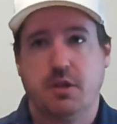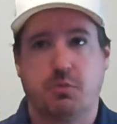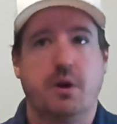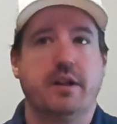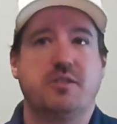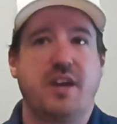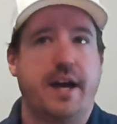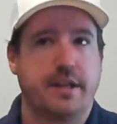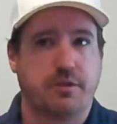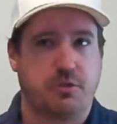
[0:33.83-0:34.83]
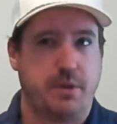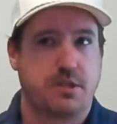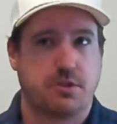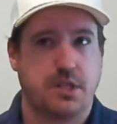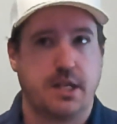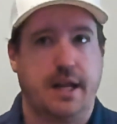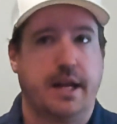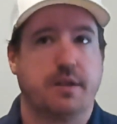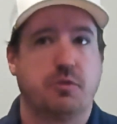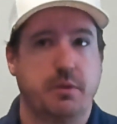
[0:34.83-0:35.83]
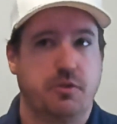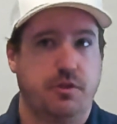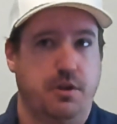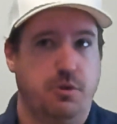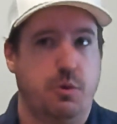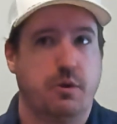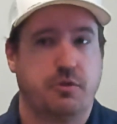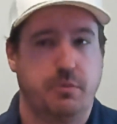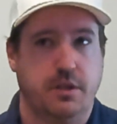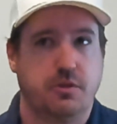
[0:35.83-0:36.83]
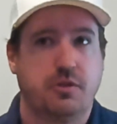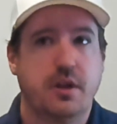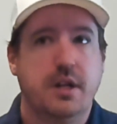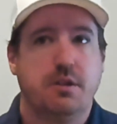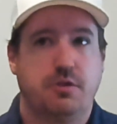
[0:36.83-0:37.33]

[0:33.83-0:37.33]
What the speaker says: as well as adding specialty enhancements and endorsements